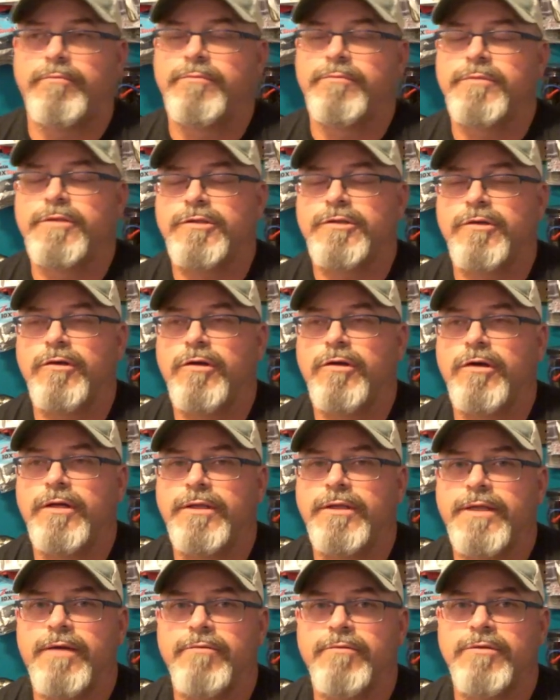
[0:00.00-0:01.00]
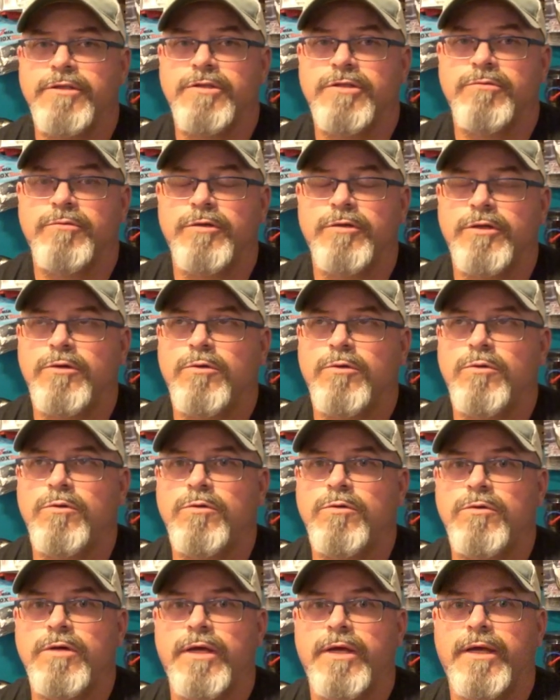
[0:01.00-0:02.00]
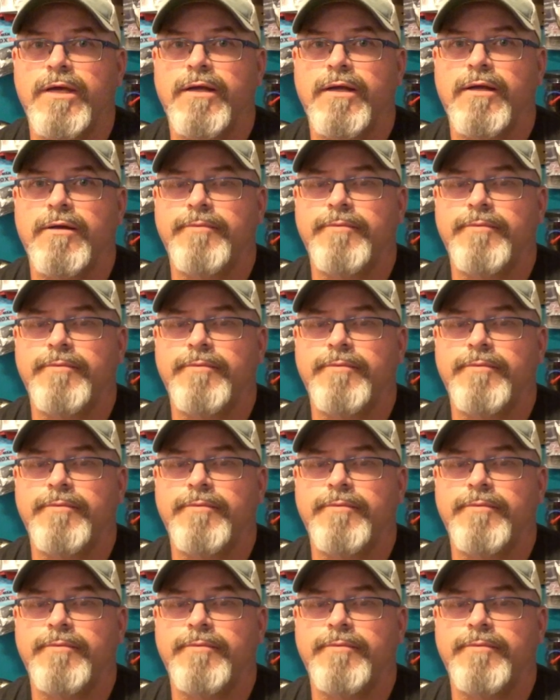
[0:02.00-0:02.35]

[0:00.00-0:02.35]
skirt on it that was really cool, and